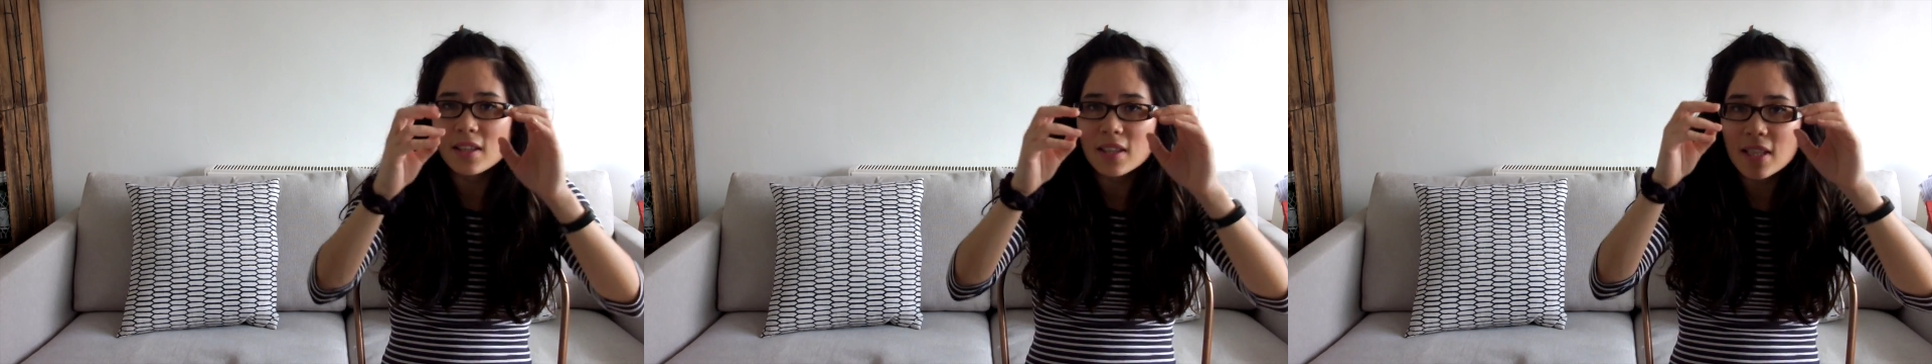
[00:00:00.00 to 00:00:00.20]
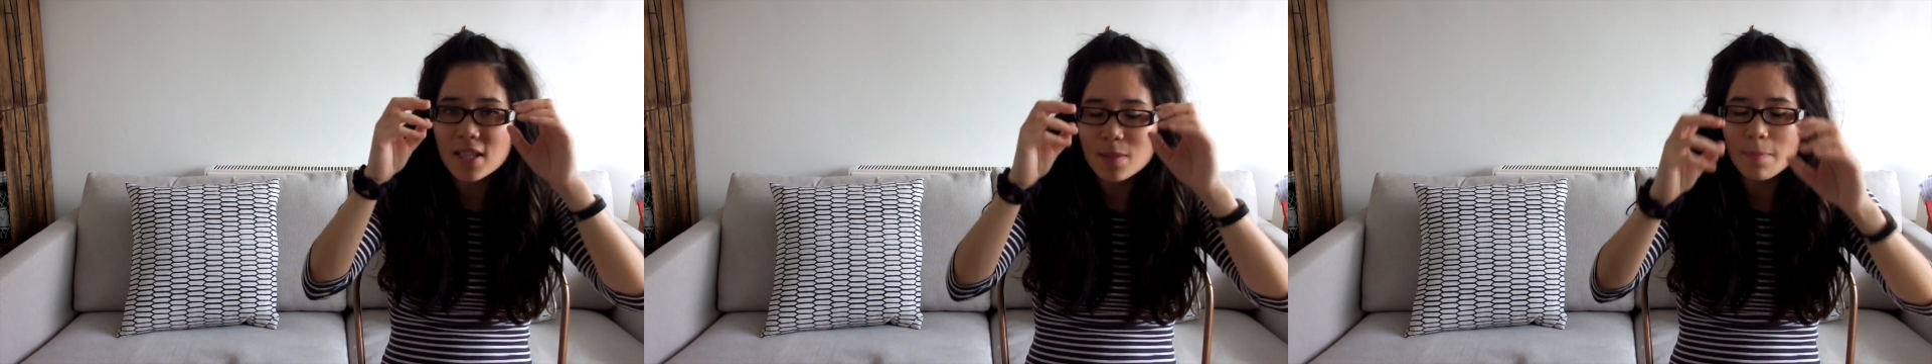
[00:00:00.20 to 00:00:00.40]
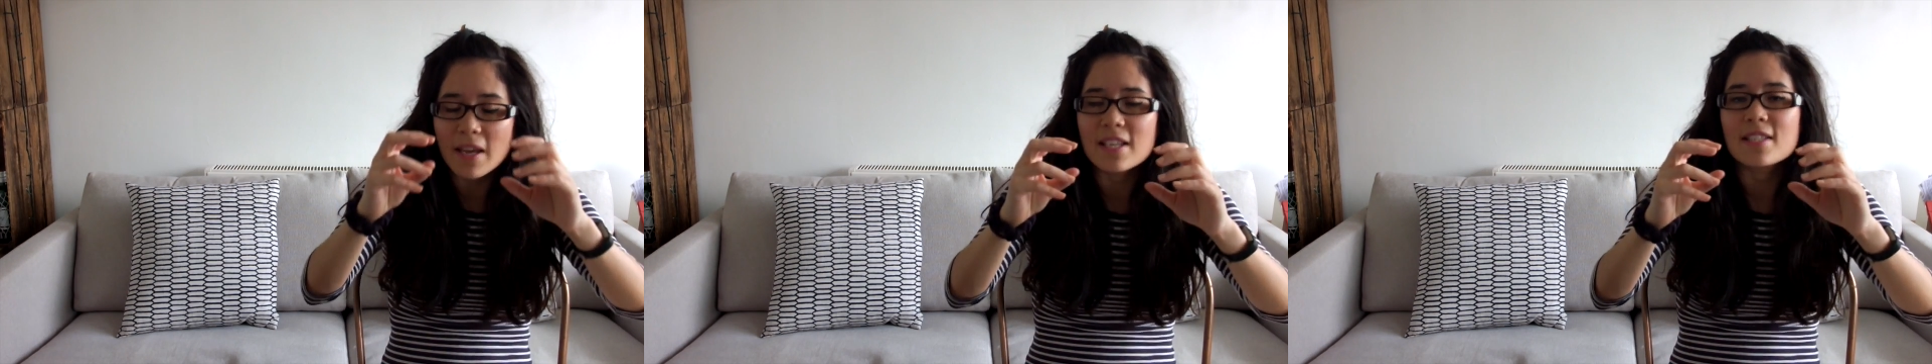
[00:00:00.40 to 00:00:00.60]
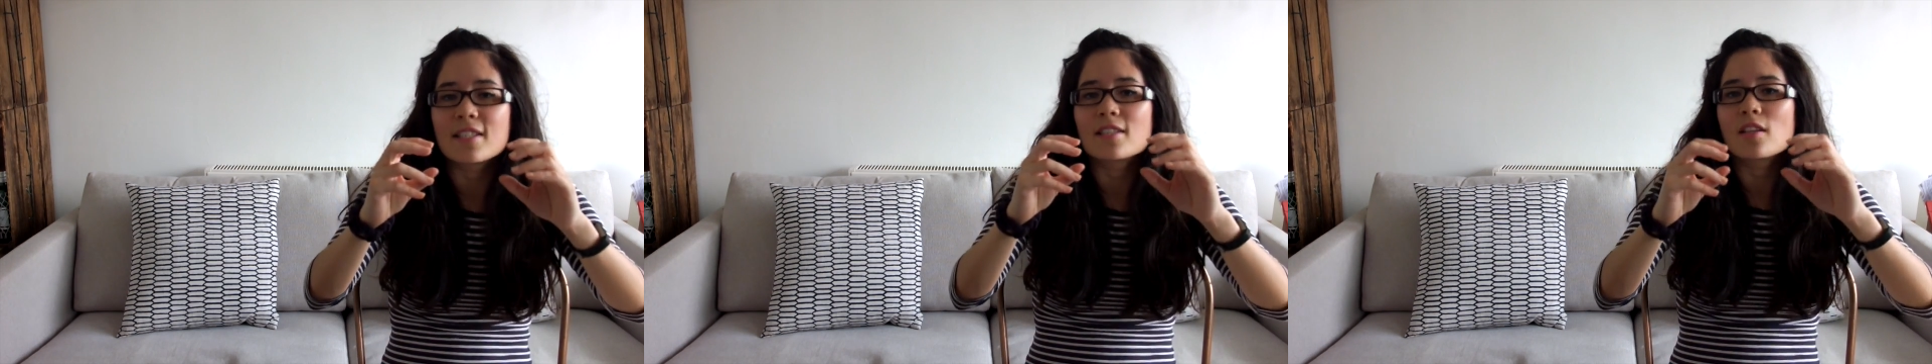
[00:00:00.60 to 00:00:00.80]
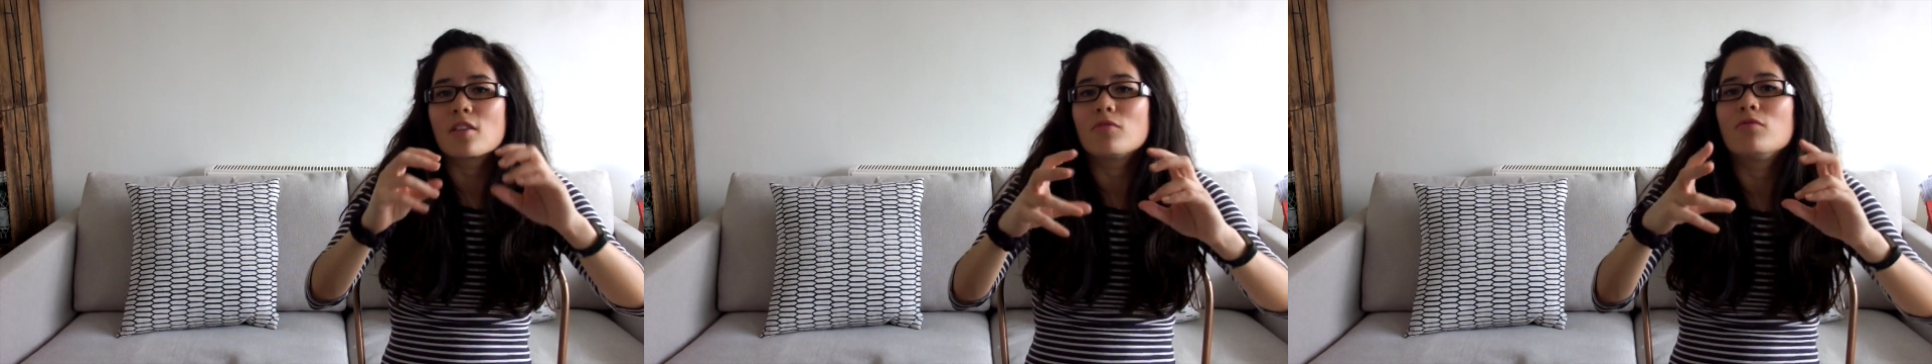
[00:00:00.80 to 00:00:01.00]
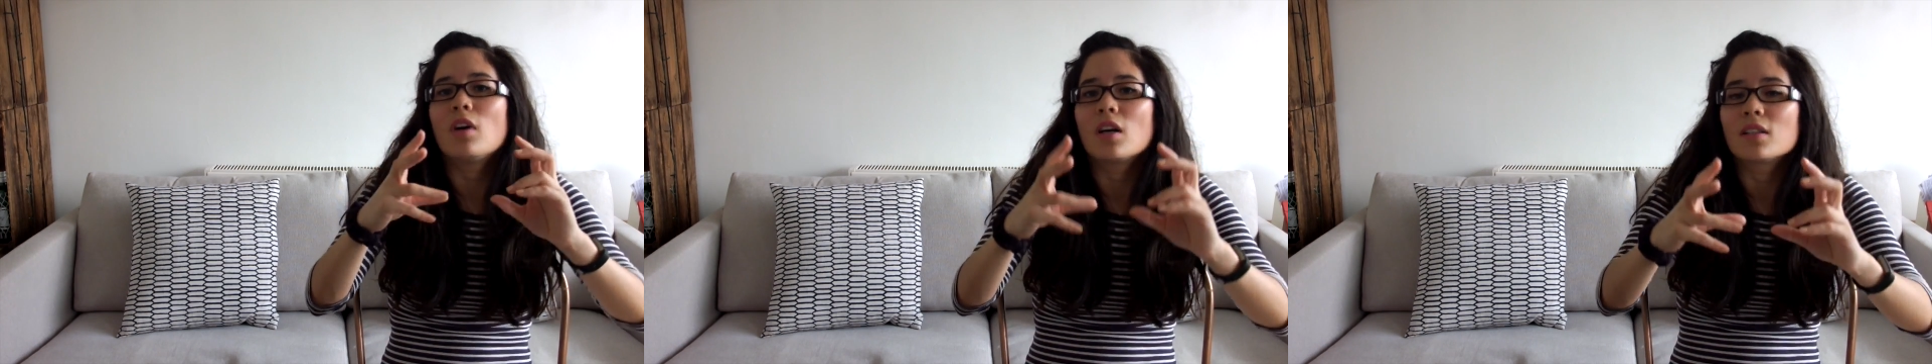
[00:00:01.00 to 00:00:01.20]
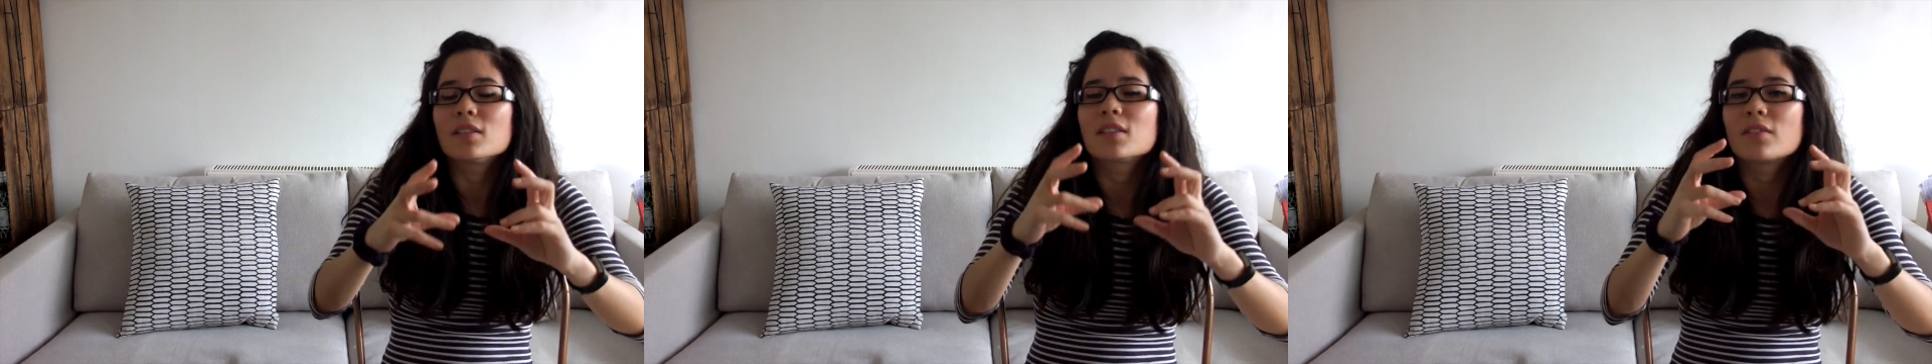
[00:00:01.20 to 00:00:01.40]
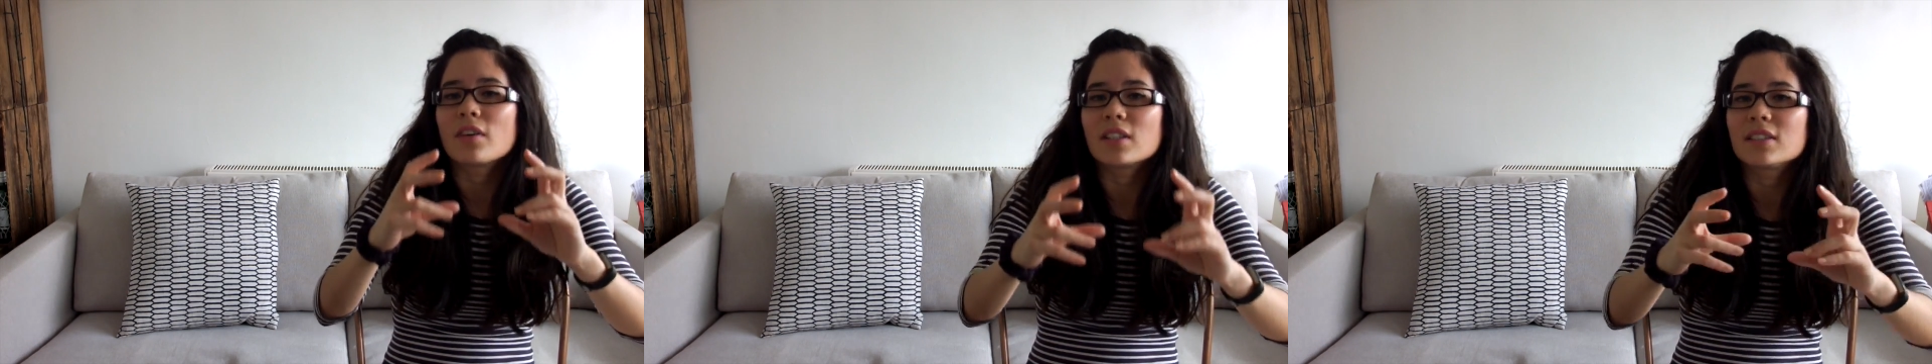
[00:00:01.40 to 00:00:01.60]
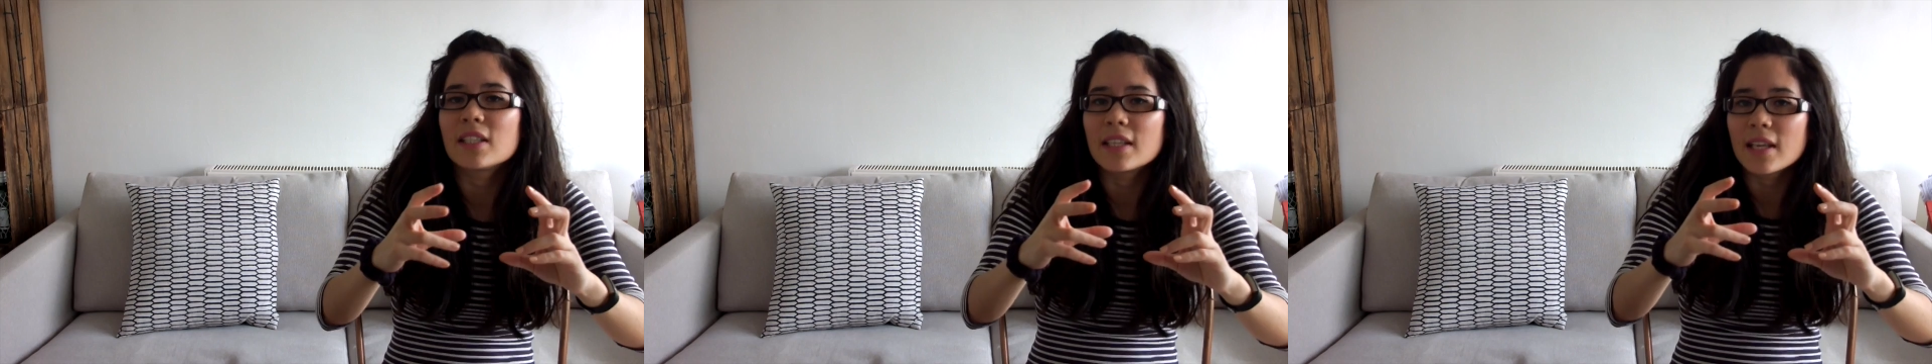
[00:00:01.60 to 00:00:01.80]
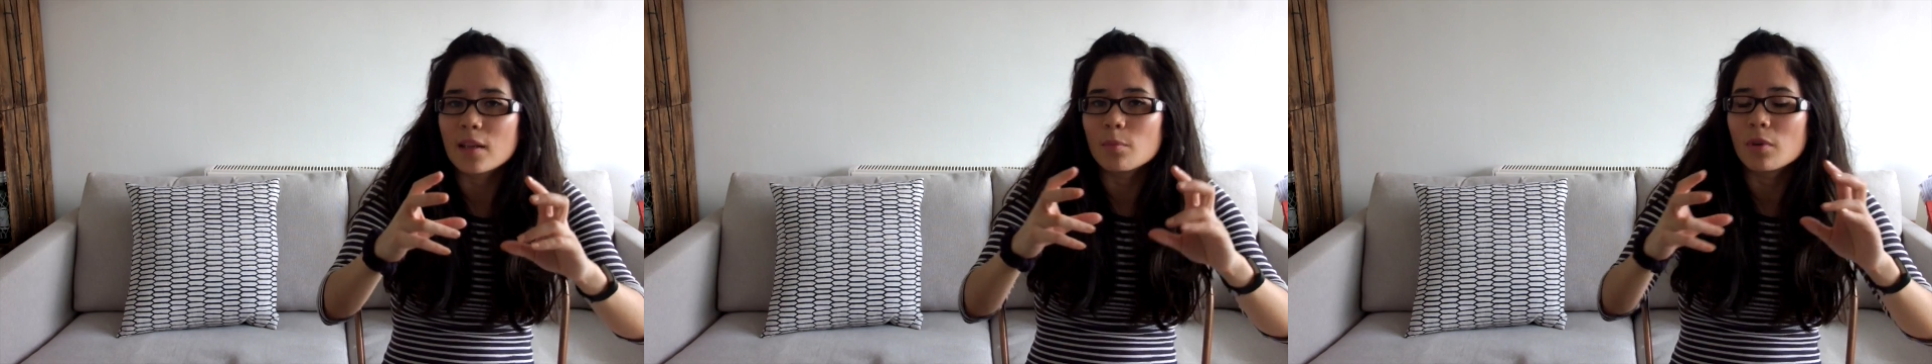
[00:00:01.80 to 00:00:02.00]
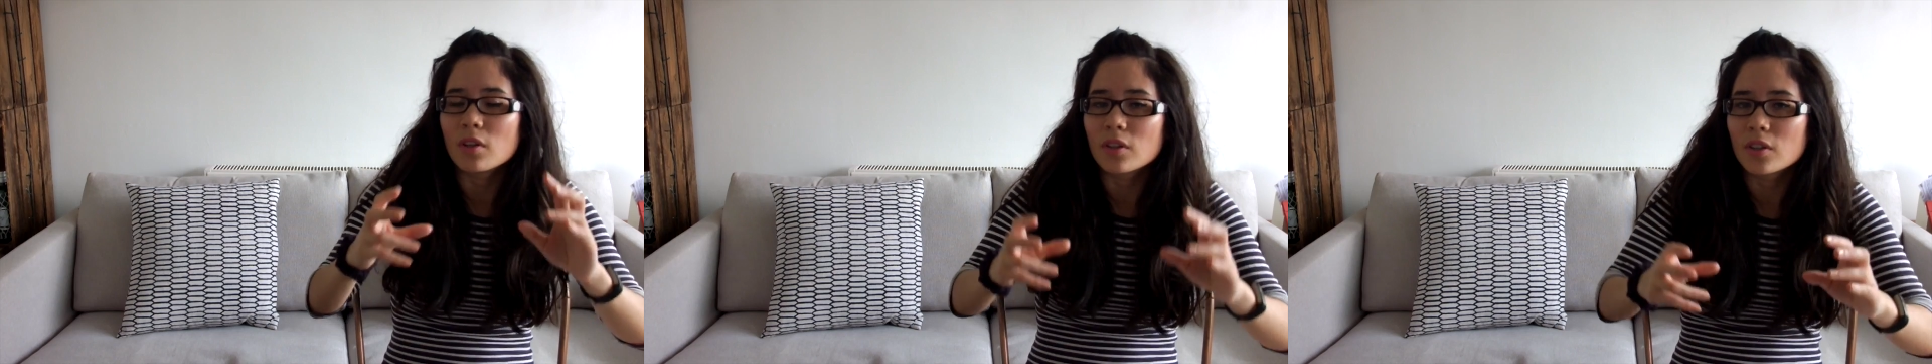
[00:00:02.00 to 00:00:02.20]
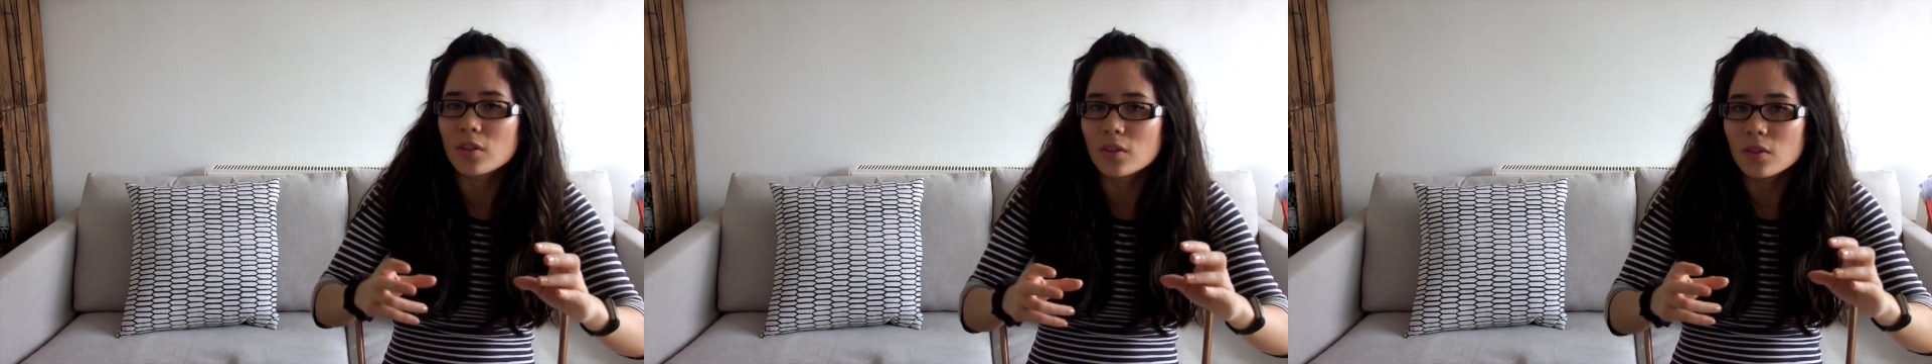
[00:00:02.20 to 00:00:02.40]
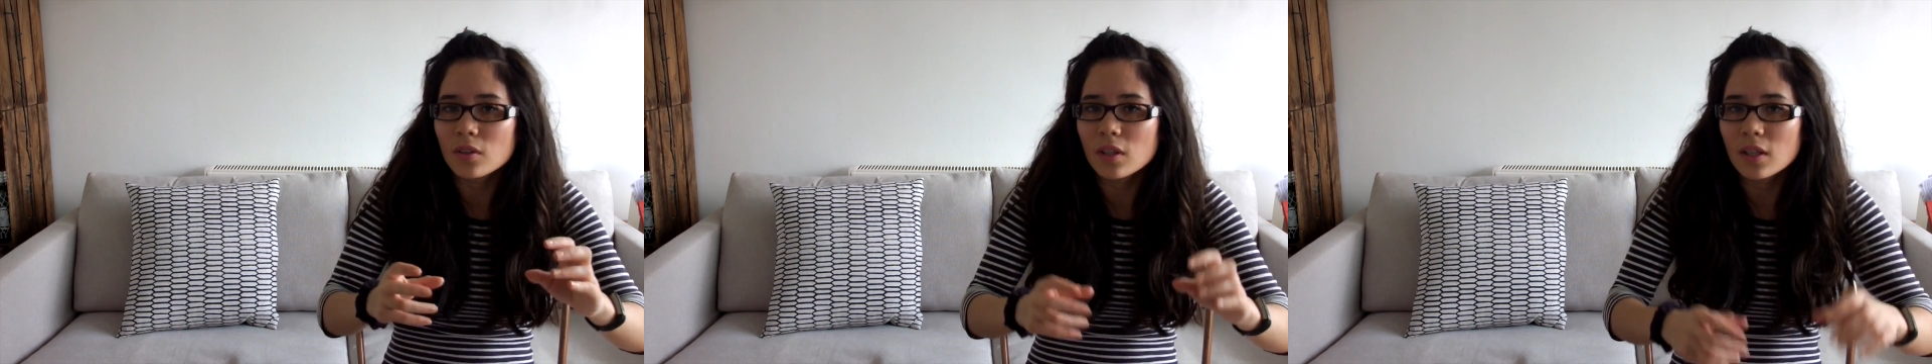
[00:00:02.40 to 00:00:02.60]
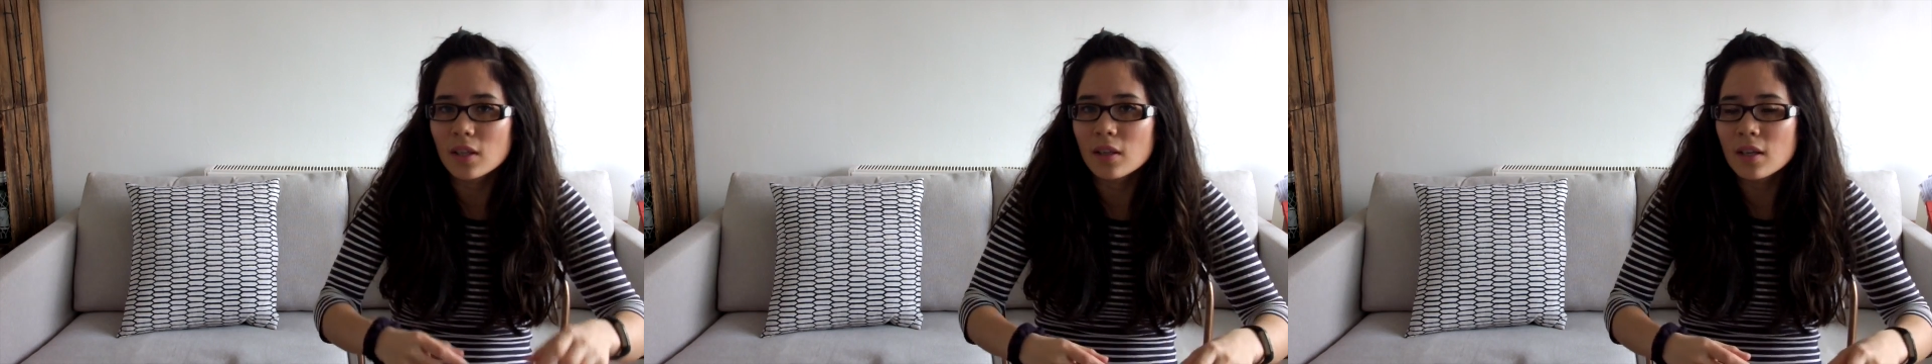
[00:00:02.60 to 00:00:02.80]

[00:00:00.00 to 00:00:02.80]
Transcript: these bases are the rungs of our D N A molecule,